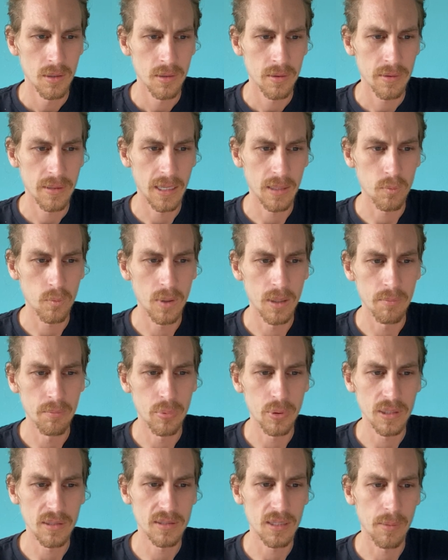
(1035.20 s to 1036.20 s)
that one
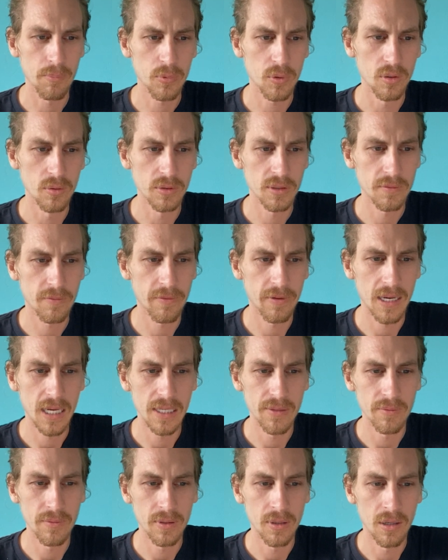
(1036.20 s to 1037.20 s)
brings up those
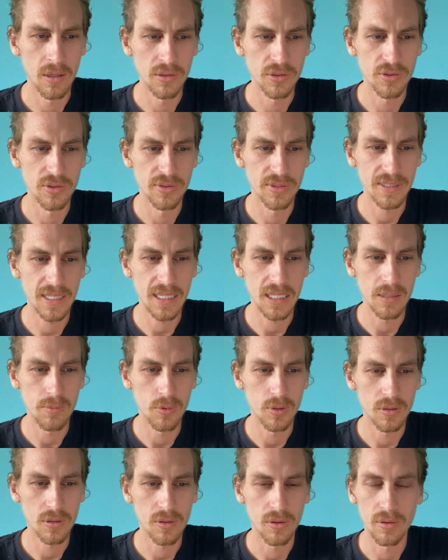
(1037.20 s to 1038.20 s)
5
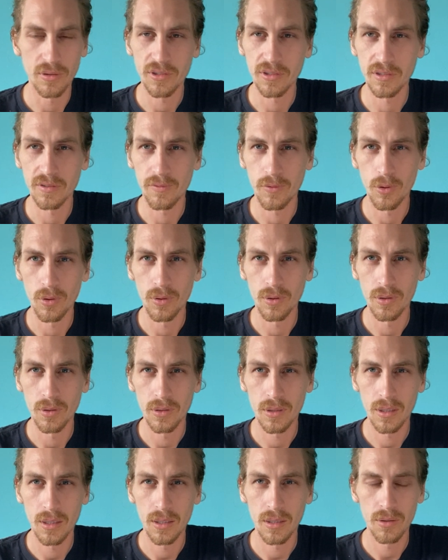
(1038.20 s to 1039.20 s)
unsustainable causes for
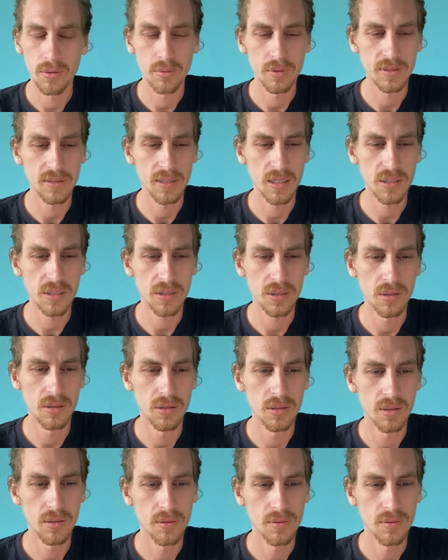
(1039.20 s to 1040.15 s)
the recession.